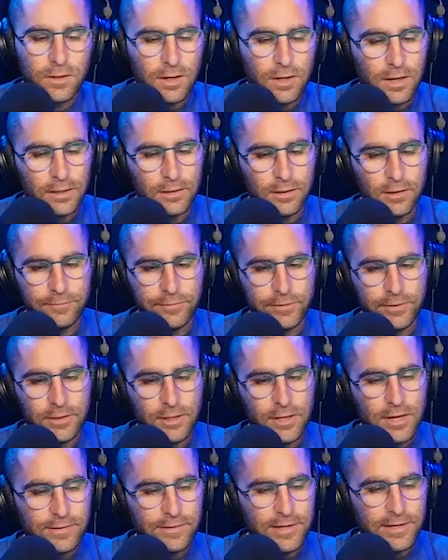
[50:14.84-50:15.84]
i love it
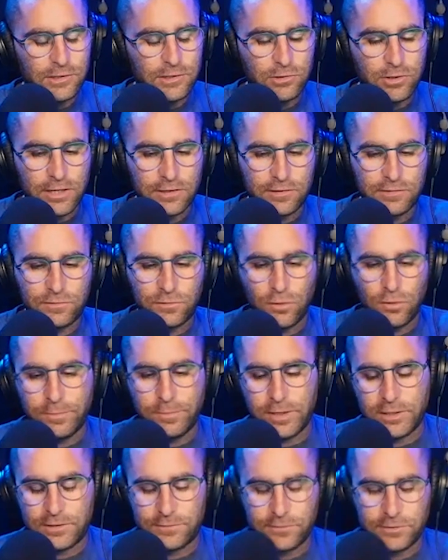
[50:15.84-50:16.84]
thank you guys so
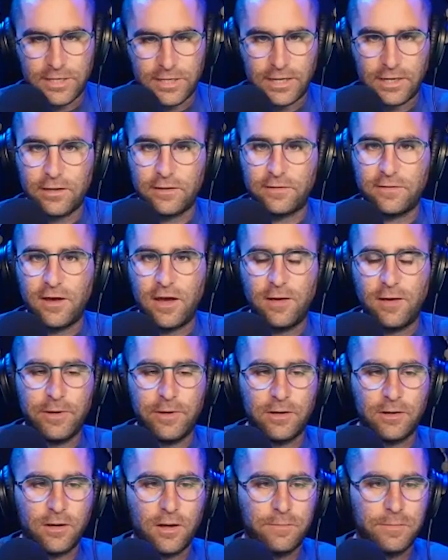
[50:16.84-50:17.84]
much for taking the time
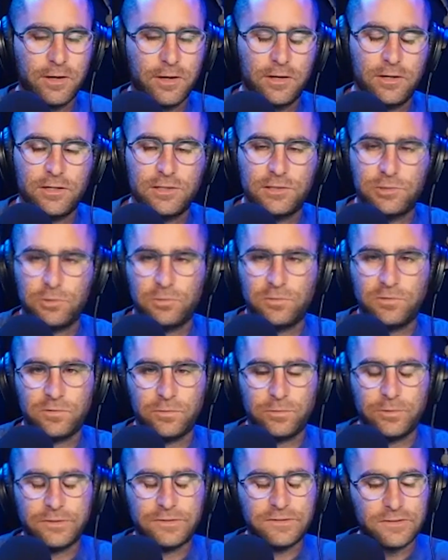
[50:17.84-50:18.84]
and coming on untold
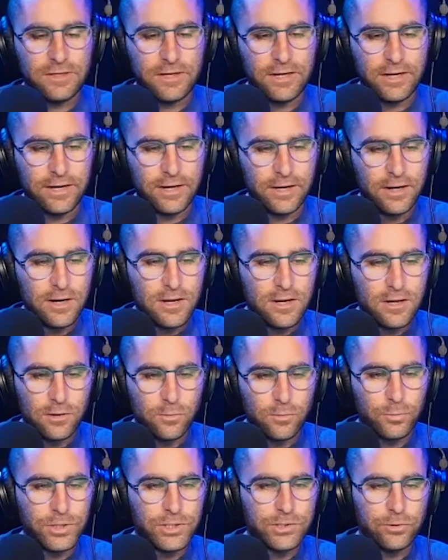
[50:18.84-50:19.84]
stories today
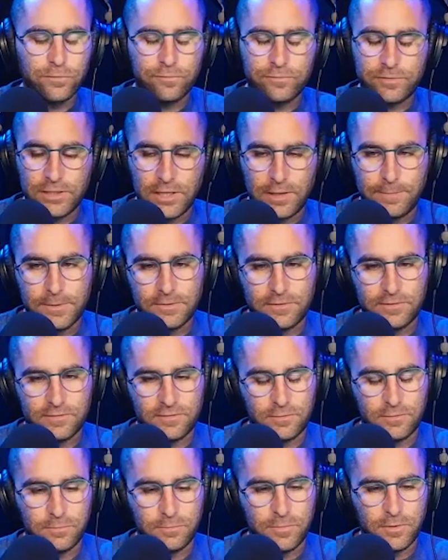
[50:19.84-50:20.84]
we dove deep into
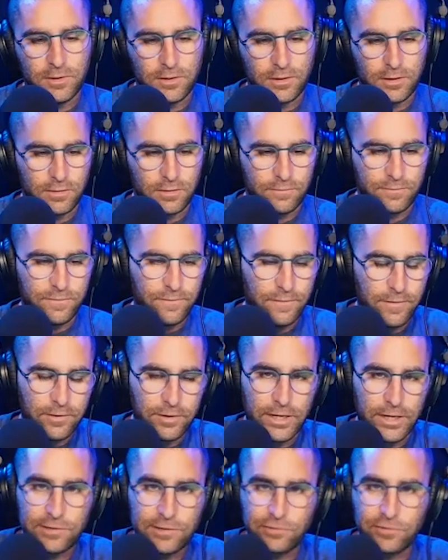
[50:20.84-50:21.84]
some uh,
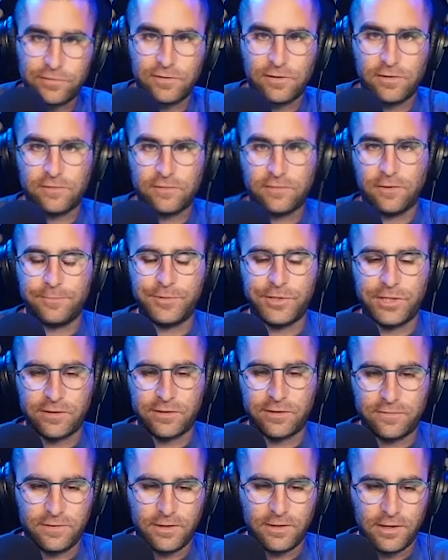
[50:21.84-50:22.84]
very interesting
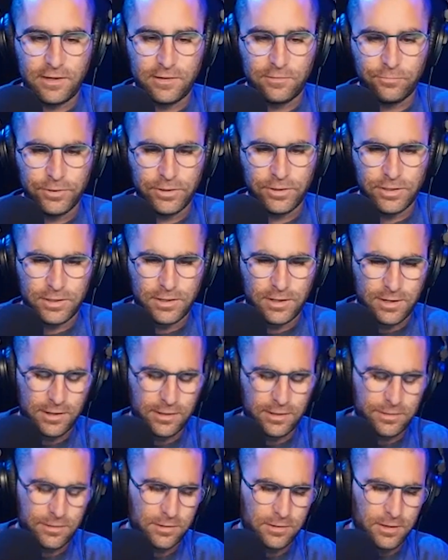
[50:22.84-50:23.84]
subjects and really got
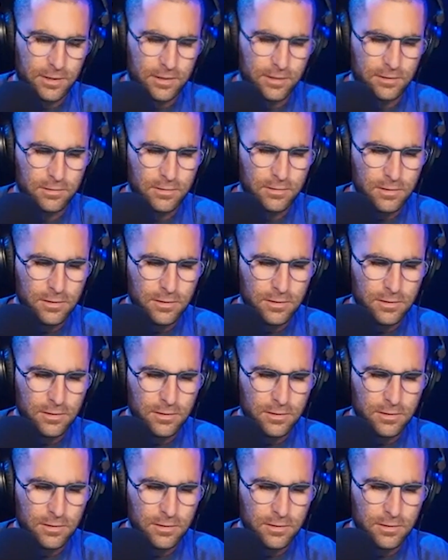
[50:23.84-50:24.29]
i think got a,